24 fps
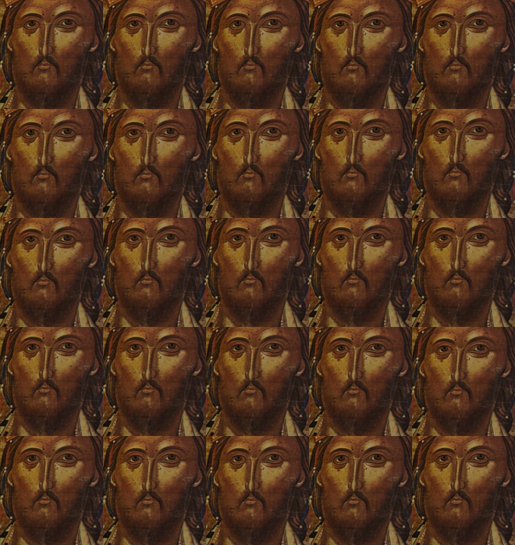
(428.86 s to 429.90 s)
I think
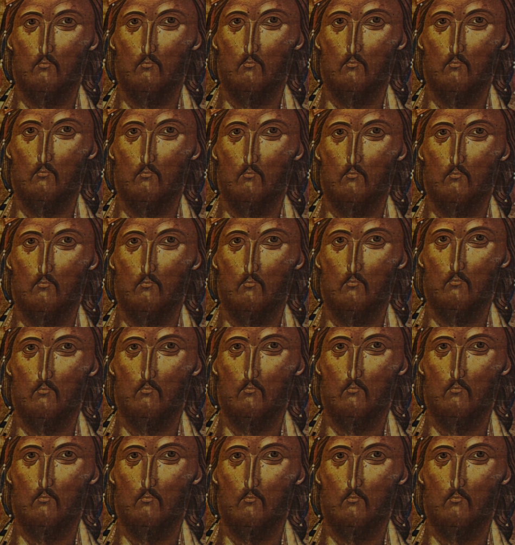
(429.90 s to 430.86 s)
easier when